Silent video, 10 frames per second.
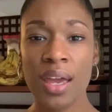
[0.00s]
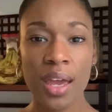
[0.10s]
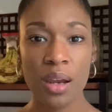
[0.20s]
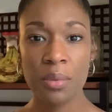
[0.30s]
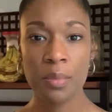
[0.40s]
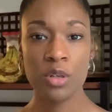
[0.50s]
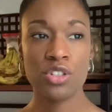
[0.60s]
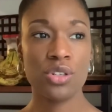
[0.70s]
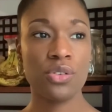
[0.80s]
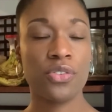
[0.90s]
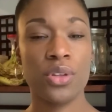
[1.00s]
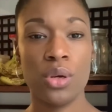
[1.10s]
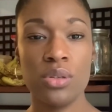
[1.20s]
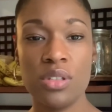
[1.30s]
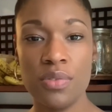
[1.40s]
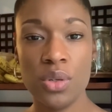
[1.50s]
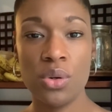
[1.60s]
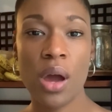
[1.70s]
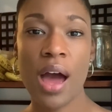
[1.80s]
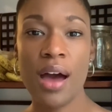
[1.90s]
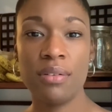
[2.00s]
And remember too, for those of you who have